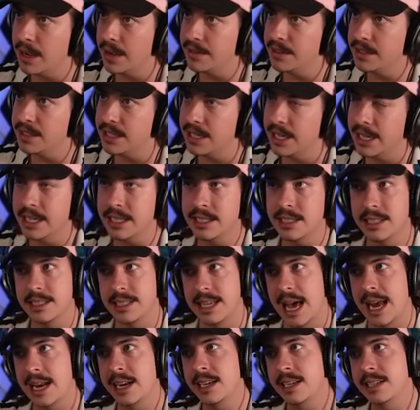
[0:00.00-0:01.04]
4, 5, 6. Is
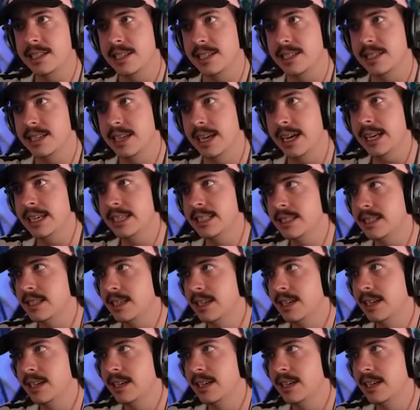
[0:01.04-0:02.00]
that it? Is it 6?